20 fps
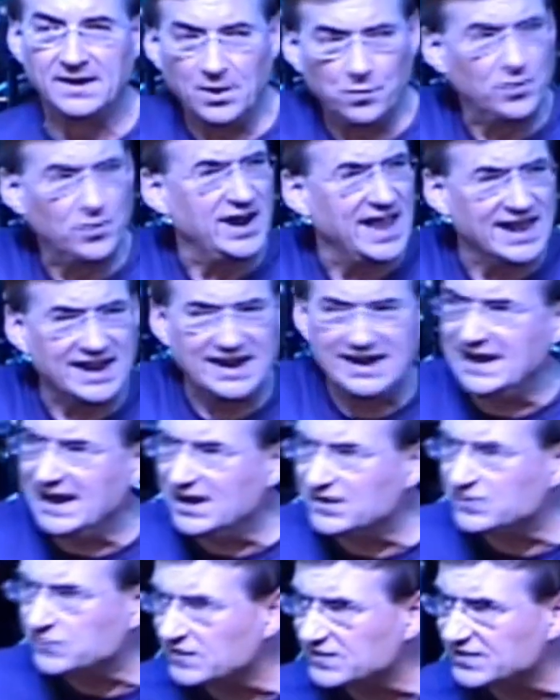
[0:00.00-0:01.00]
And we had an
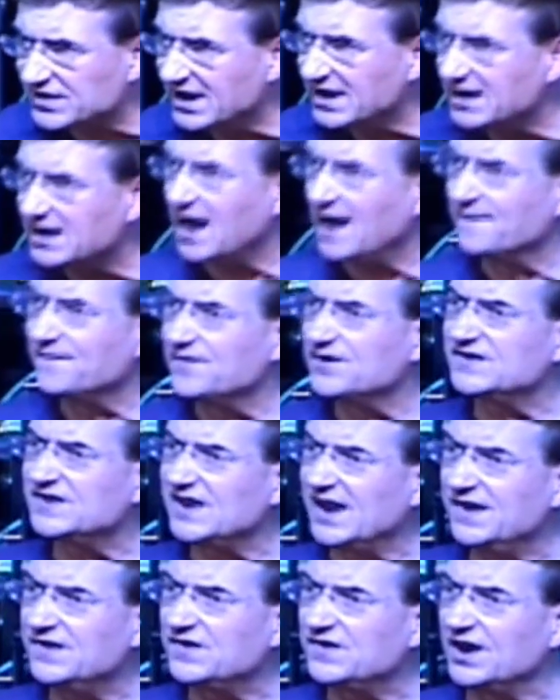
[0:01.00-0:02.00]
interesting
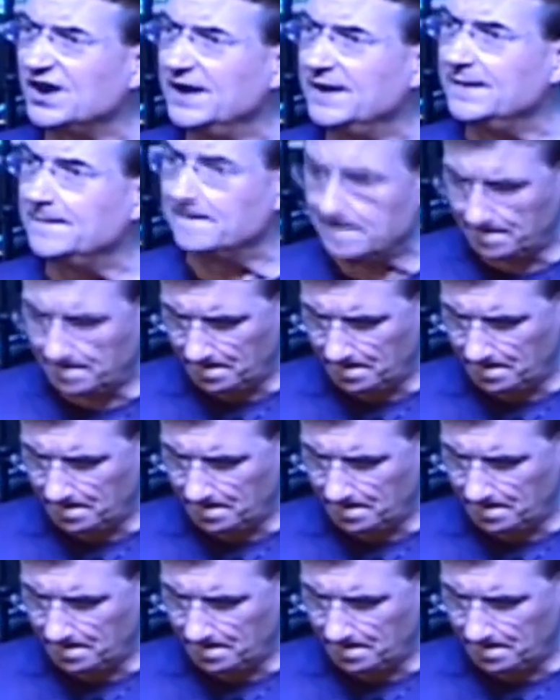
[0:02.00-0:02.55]
conversation.